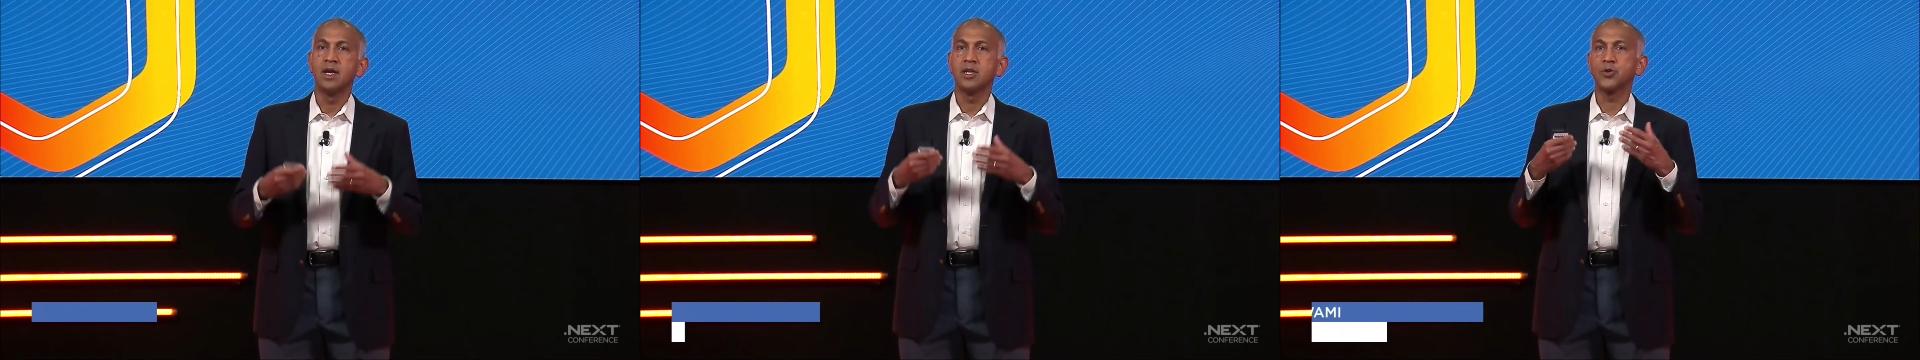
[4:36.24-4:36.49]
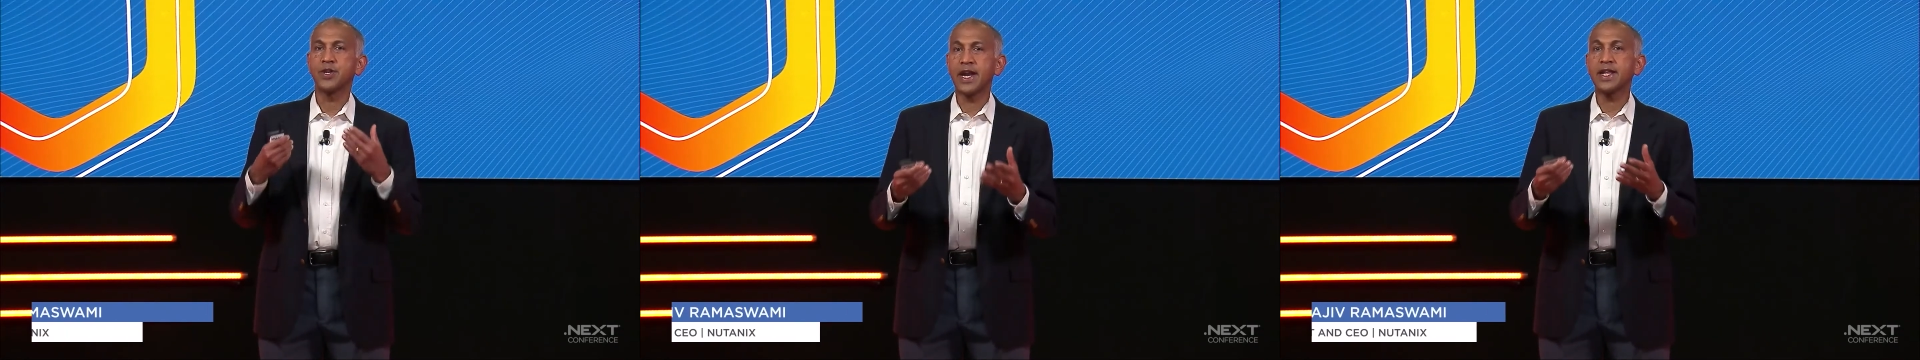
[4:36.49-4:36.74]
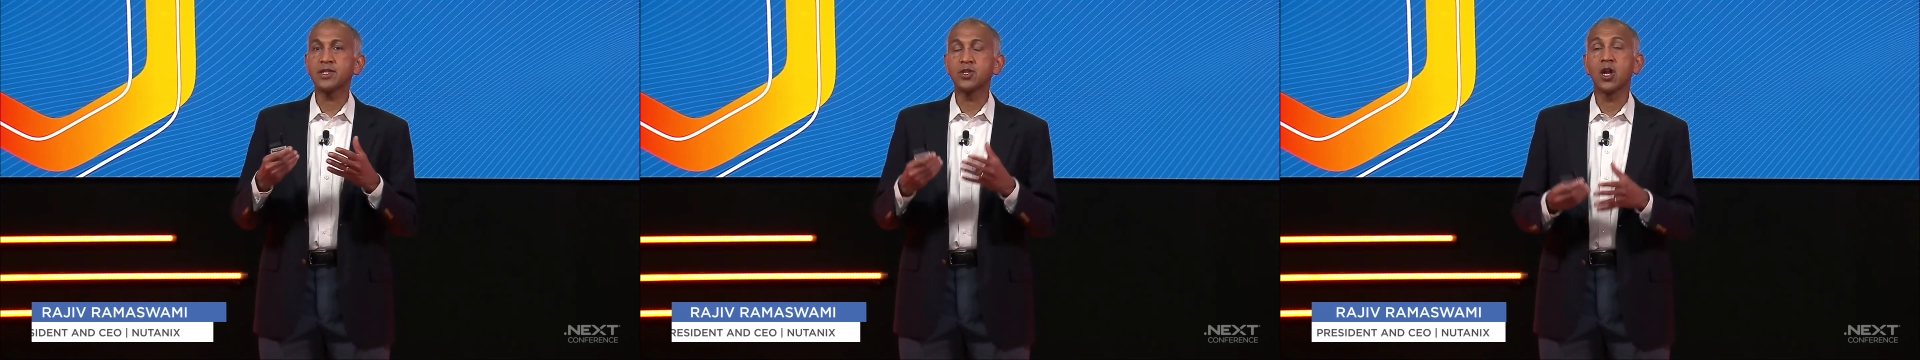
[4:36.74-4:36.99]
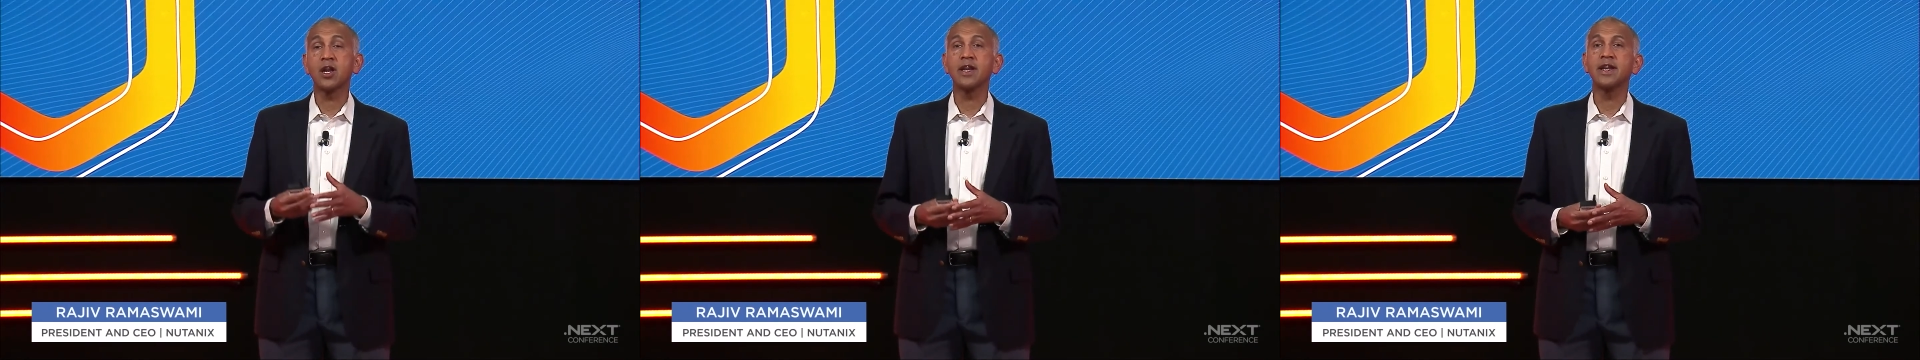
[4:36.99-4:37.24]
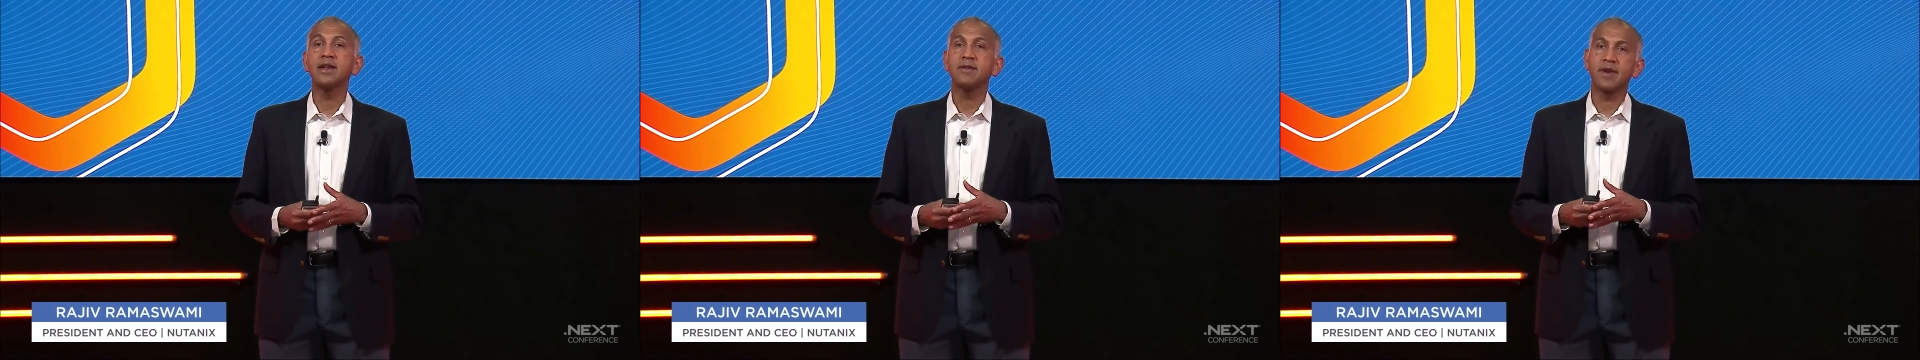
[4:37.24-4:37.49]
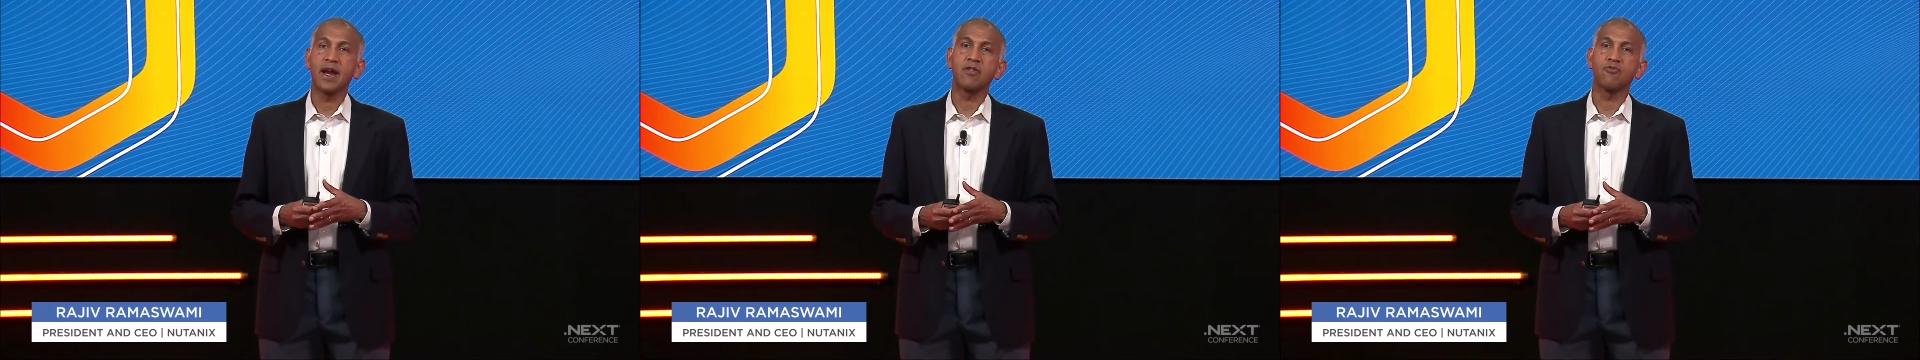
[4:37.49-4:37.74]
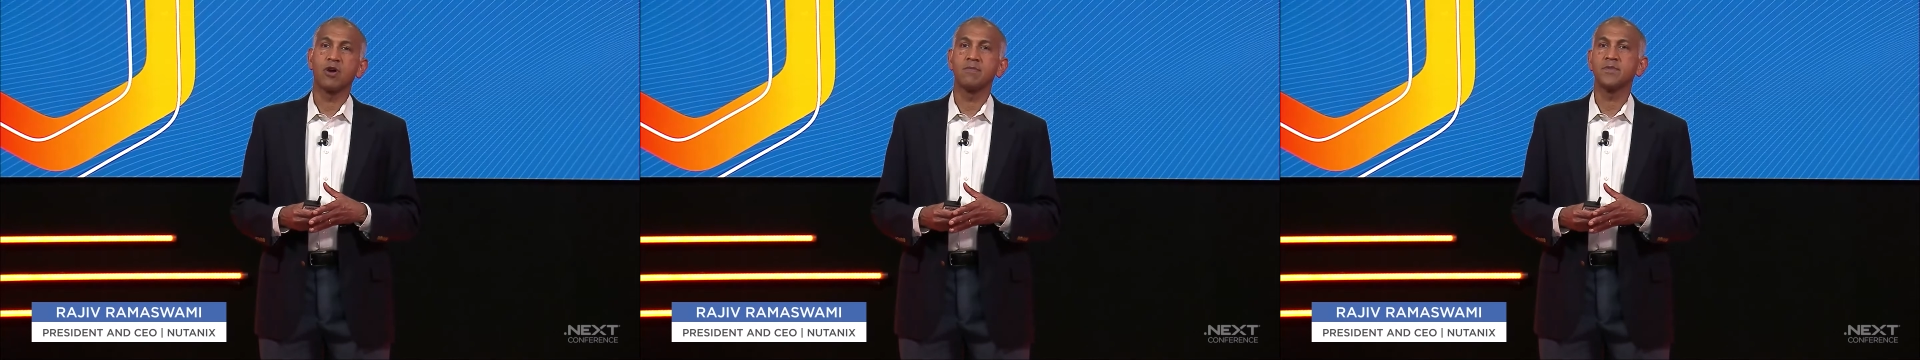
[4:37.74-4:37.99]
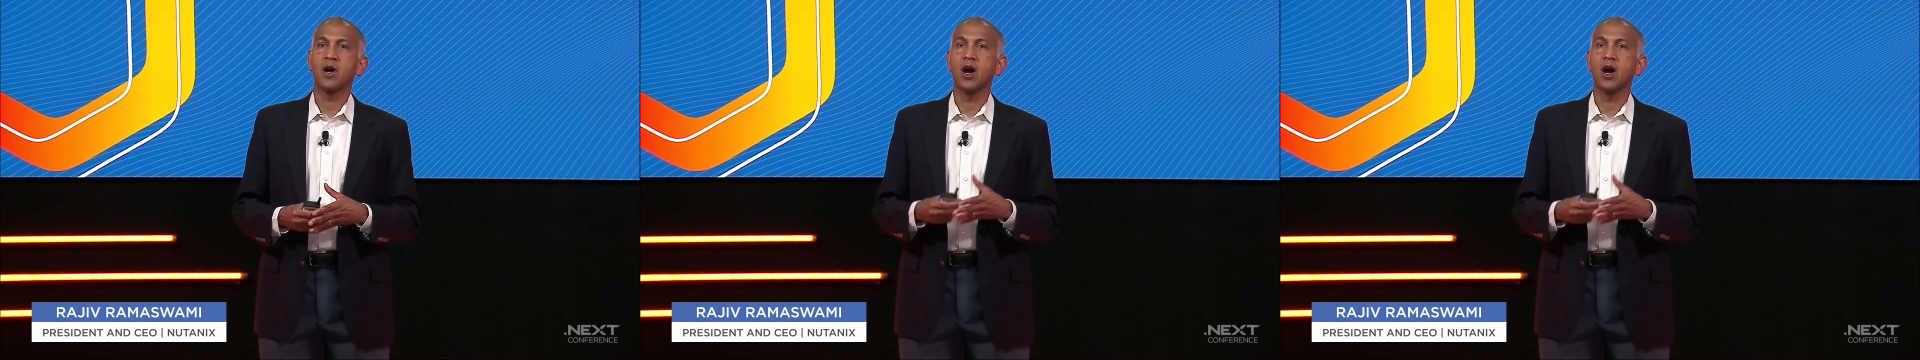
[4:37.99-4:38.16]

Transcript: Nutanix not only transformed the